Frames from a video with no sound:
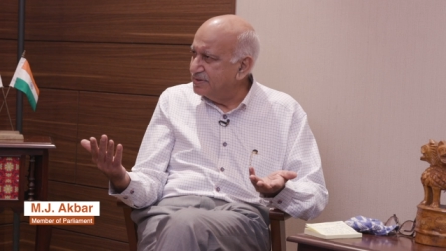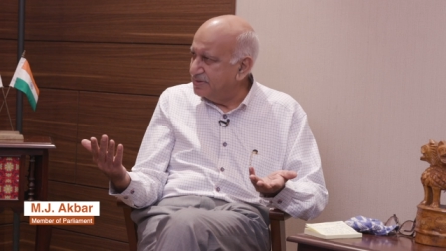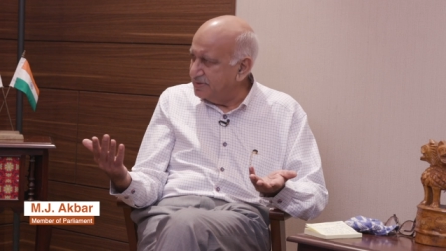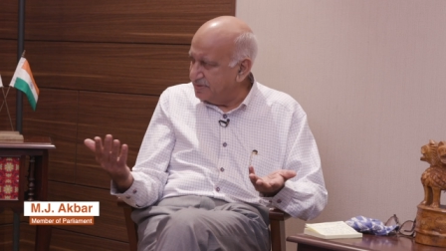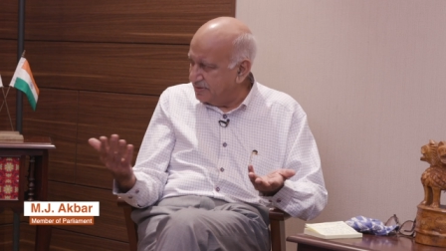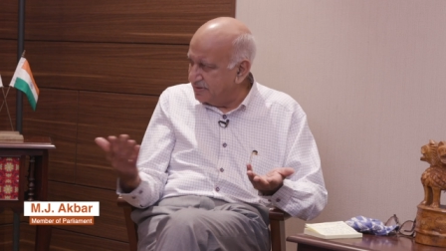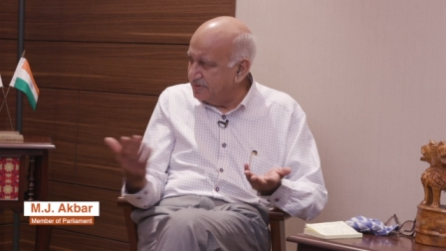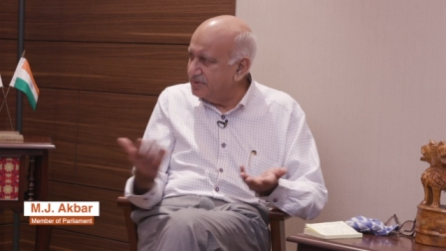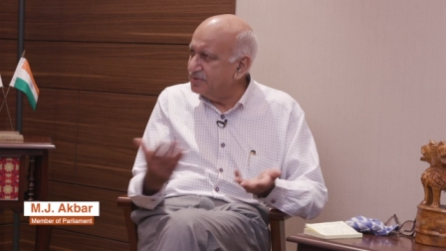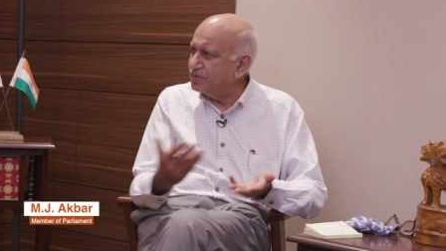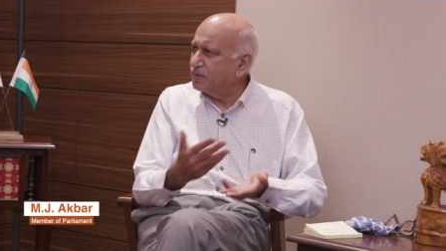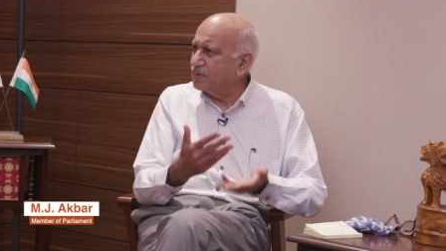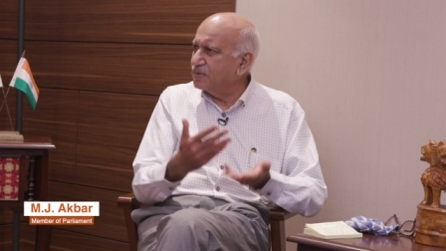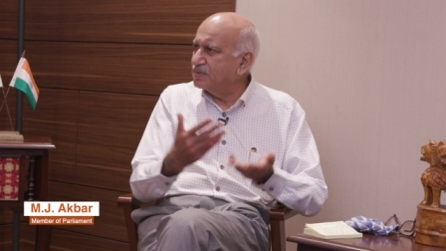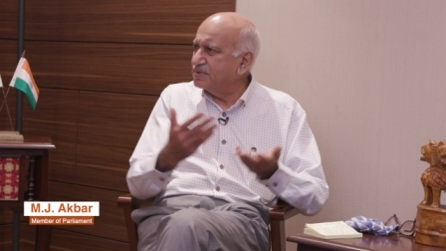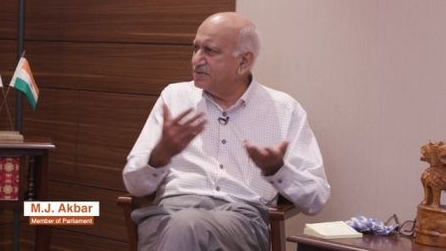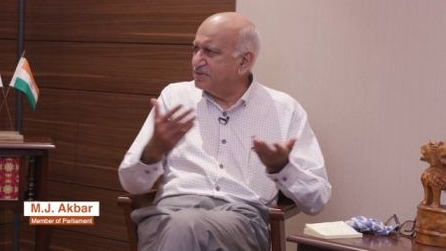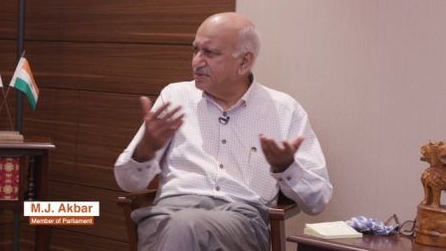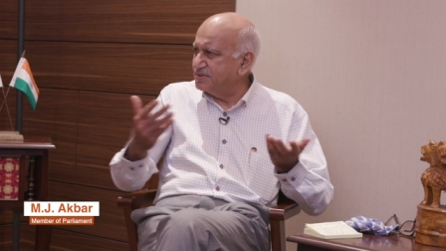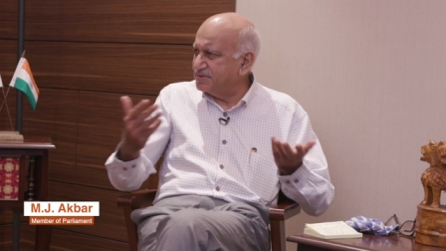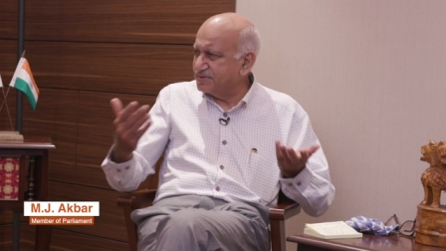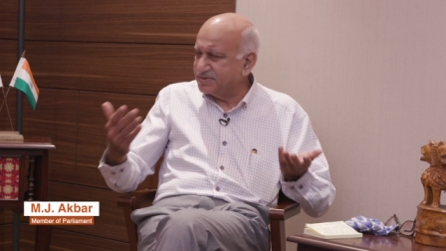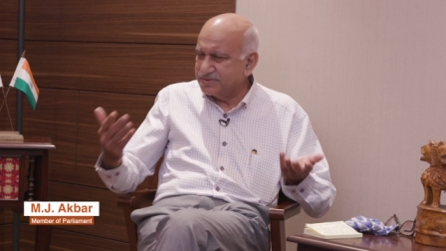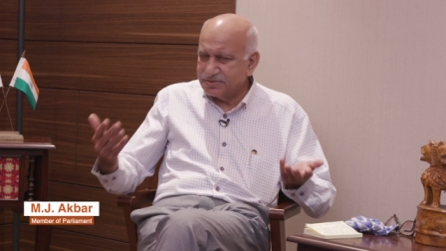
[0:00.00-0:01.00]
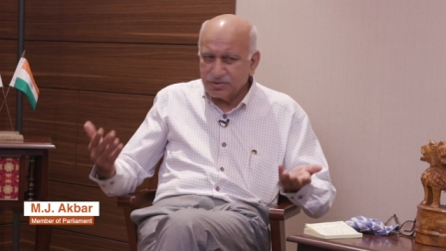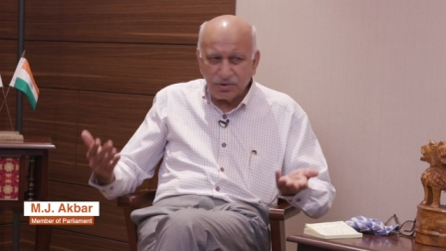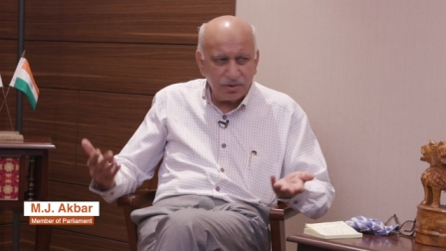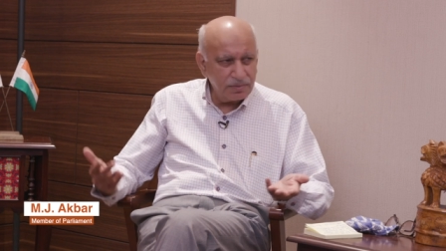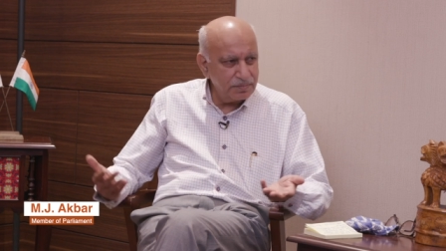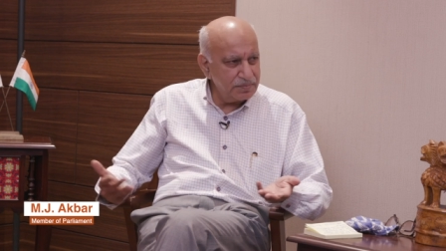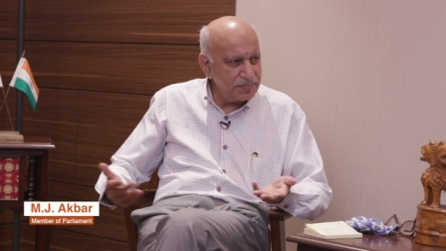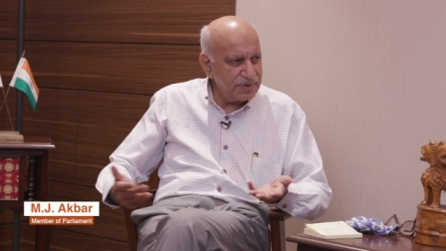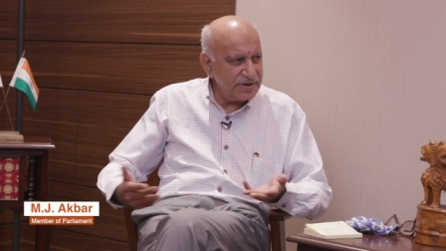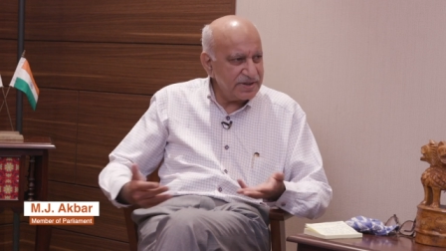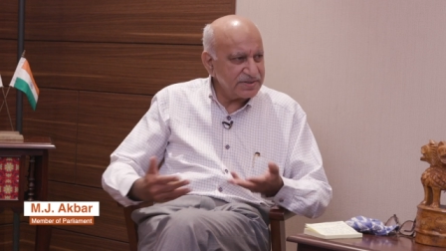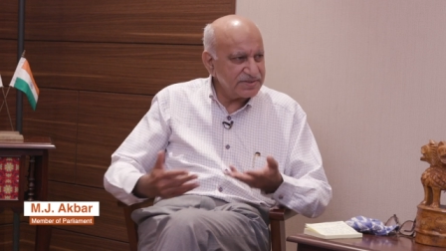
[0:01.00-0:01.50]
in all this
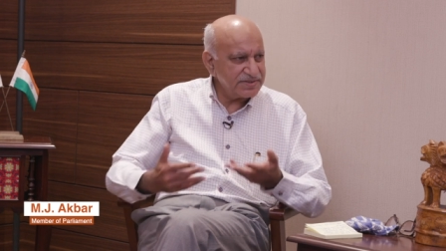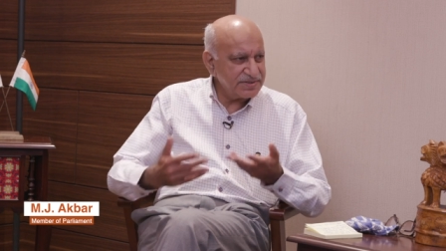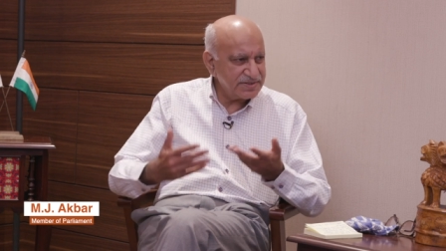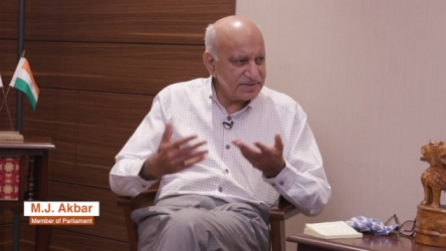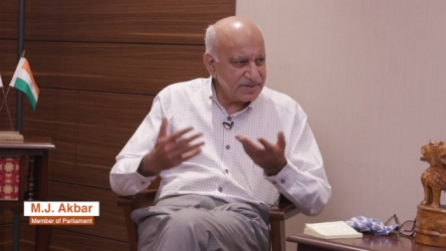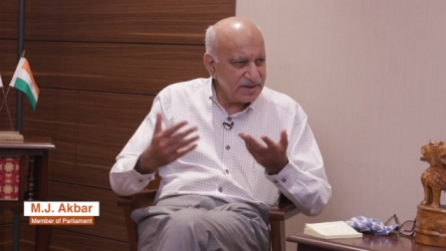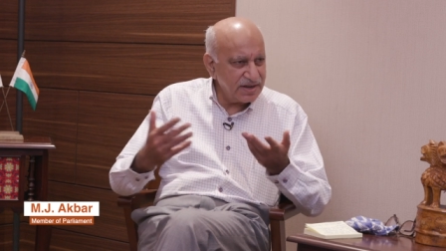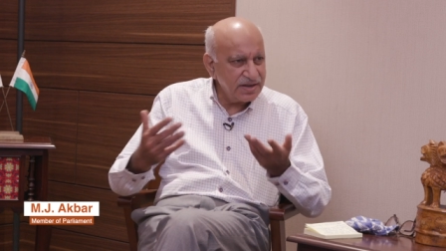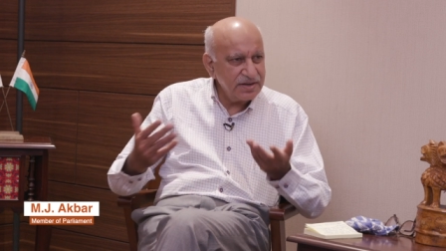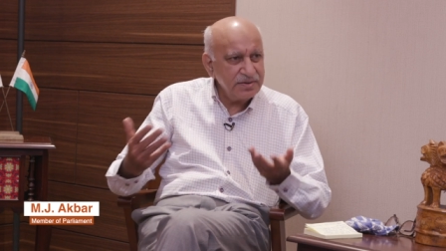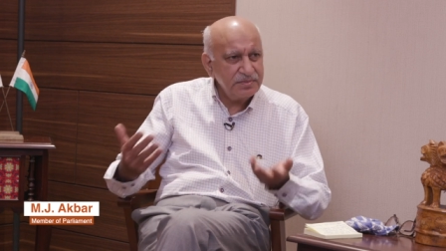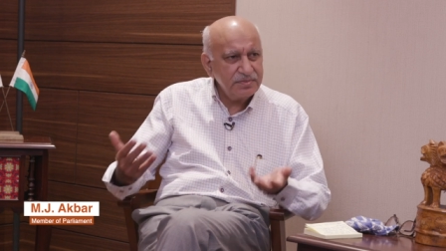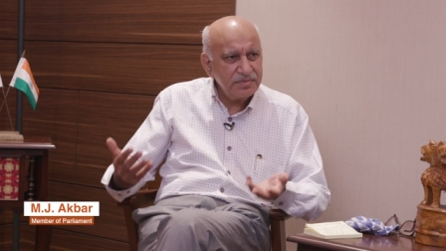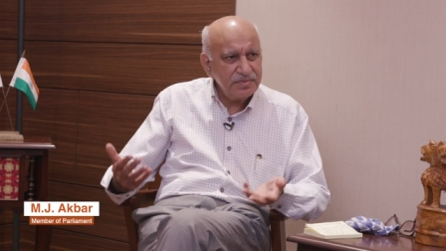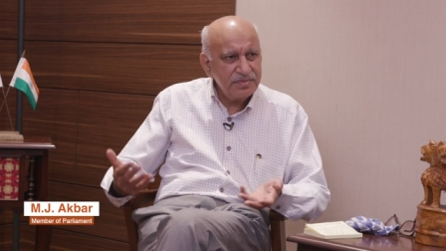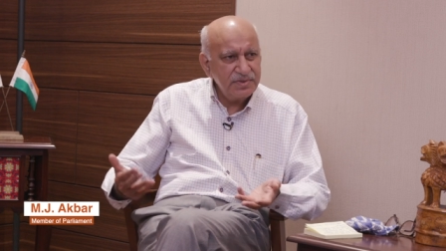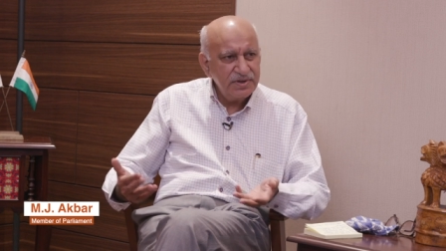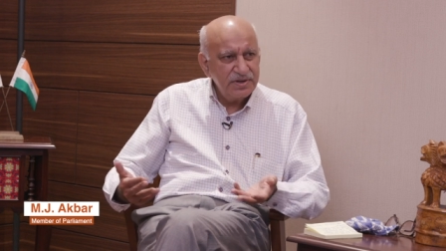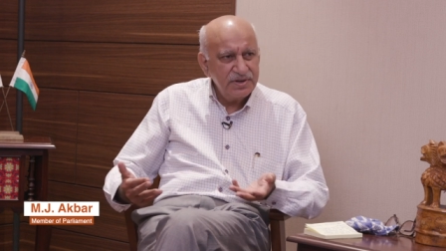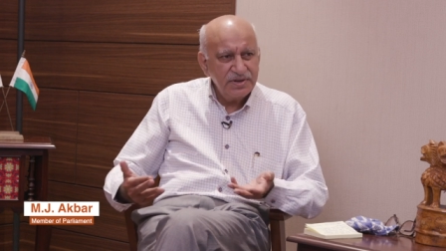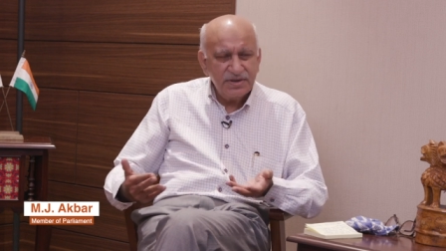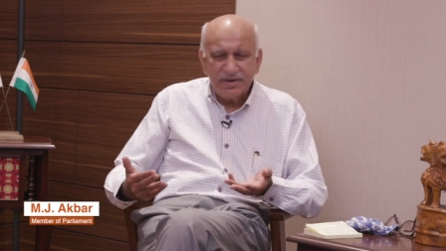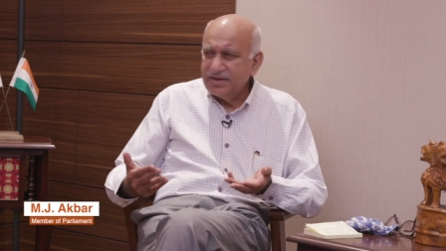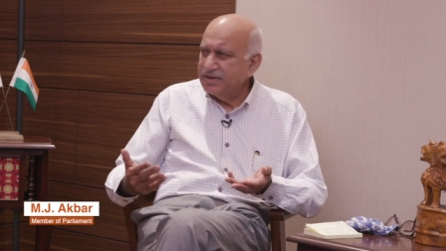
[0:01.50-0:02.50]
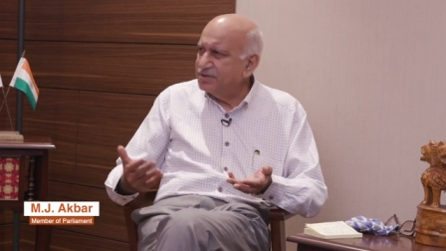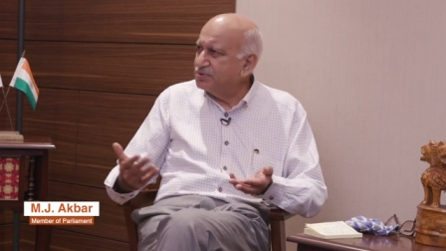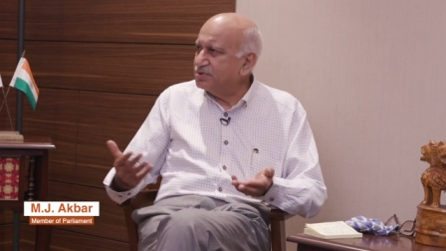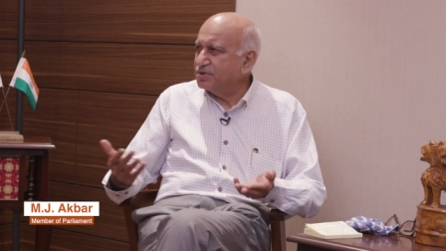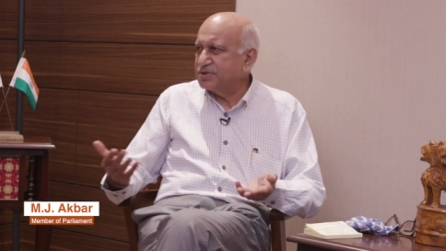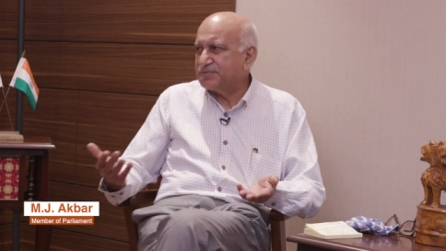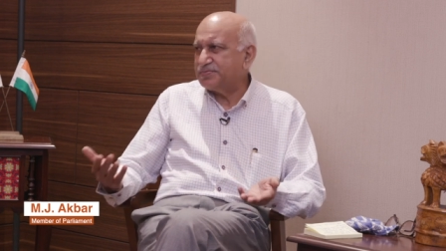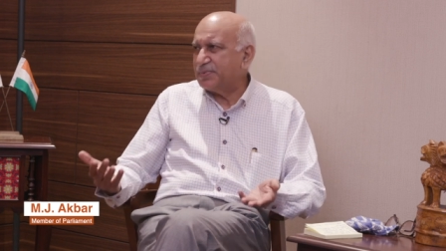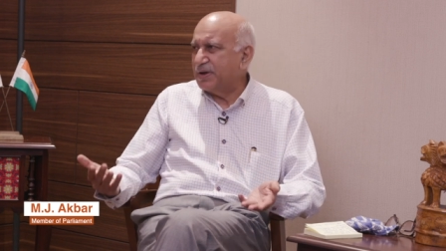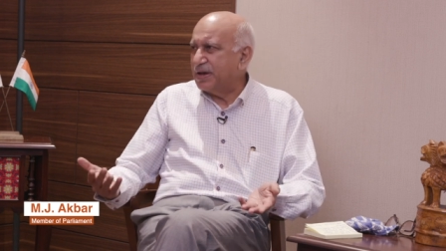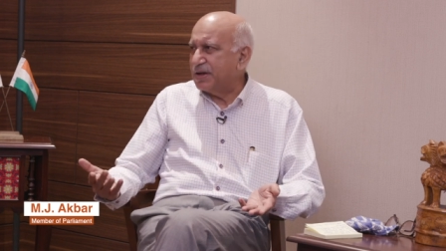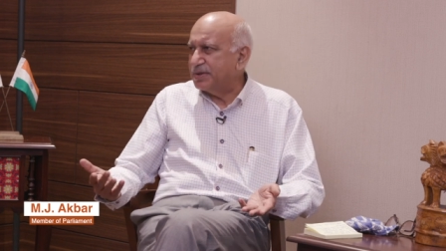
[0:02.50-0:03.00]
complex time, it
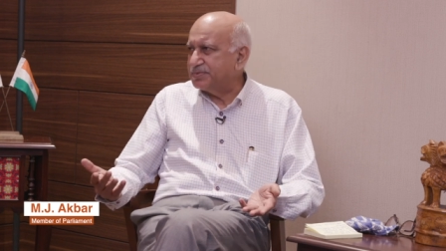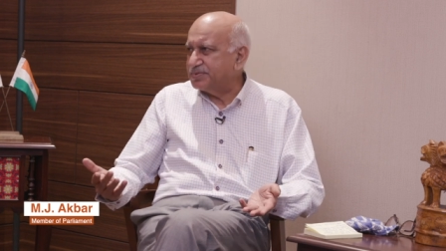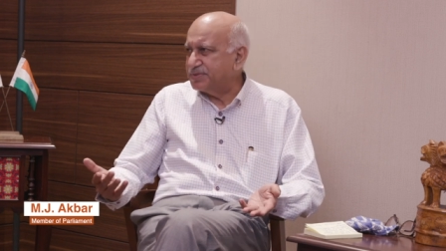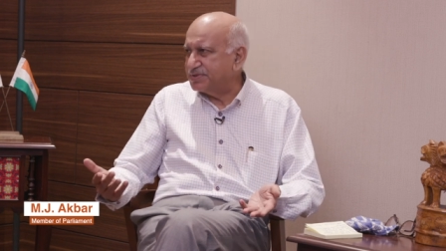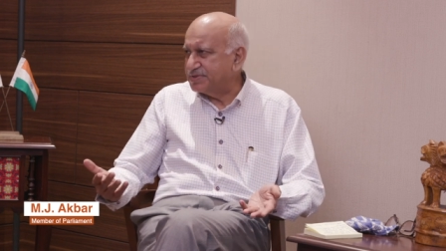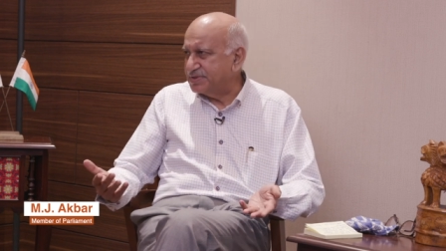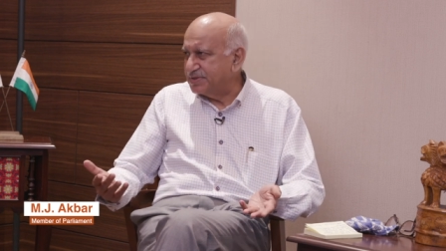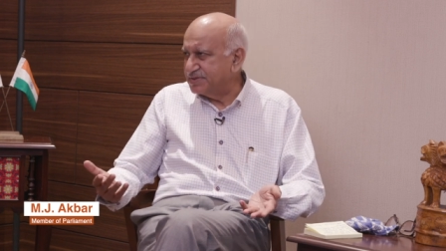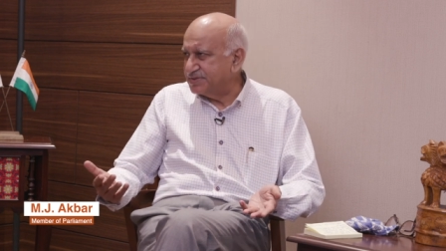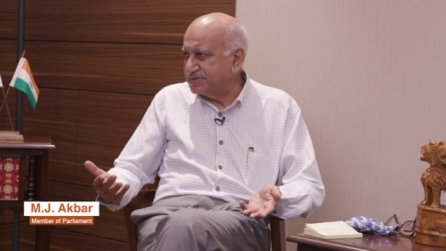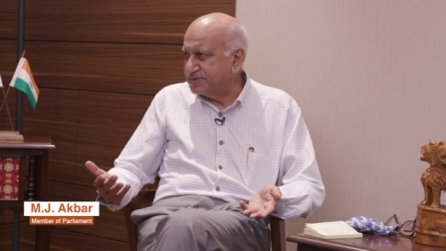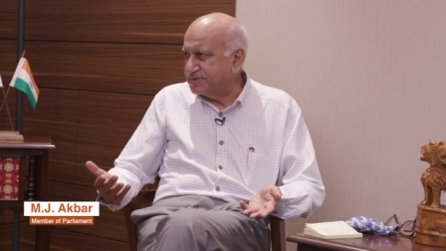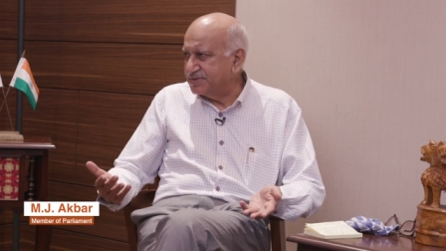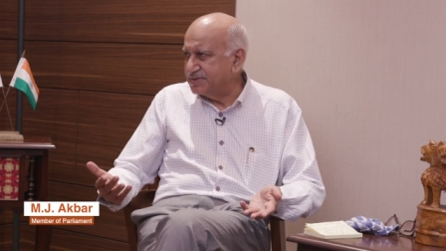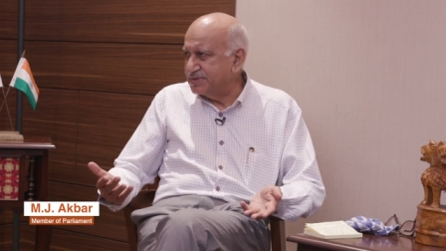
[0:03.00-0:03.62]
was perhaps this.